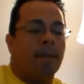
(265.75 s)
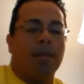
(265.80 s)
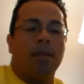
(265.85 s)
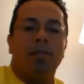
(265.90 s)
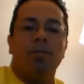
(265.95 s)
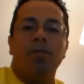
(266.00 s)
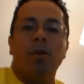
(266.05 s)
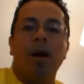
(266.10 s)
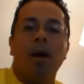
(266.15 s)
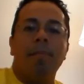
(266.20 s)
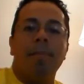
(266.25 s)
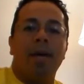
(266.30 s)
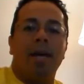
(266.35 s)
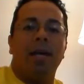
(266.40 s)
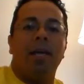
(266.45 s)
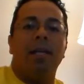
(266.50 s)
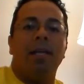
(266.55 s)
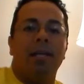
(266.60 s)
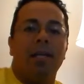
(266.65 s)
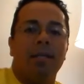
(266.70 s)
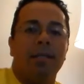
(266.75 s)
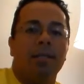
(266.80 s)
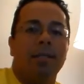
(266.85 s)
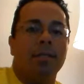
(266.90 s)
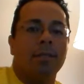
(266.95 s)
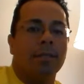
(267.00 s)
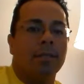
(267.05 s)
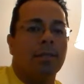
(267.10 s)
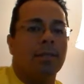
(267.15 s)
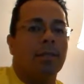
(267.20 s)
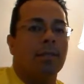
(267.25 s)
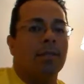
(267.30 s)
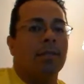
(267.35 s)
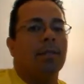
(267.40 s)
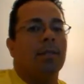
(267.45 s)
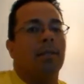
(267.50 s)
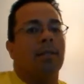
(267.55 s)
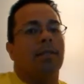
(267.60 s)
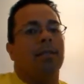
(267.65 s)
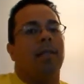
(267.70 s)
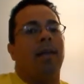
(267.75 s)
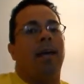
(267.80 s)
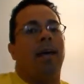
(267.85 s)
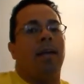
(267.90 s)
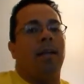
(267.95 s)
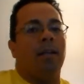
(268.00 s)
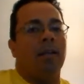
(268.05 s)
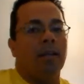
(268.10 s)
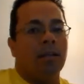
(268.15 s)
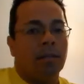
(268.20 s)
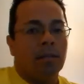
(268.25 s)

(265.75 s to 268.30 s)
The drawback is that